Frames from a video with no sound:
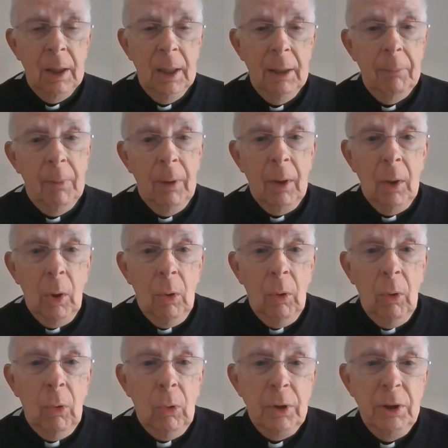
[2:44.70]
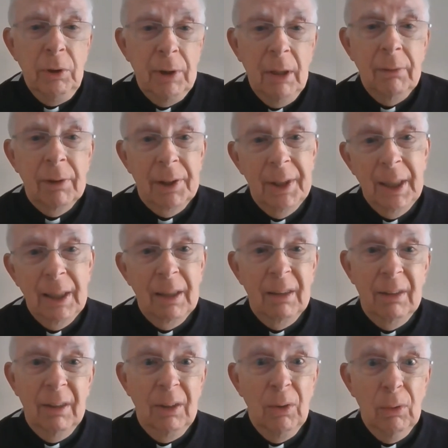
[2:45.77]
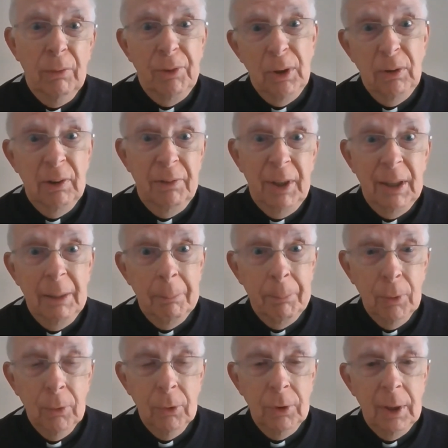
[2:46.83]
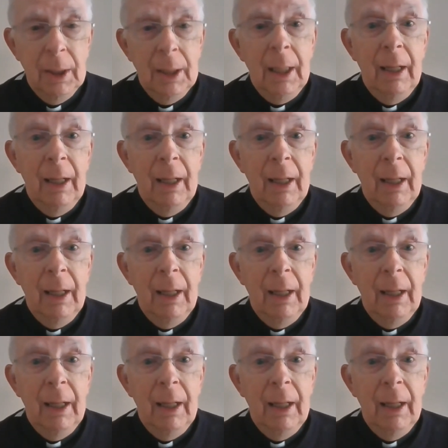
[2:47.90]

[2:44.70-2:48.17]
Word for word: um, or you don't think that your views are very important.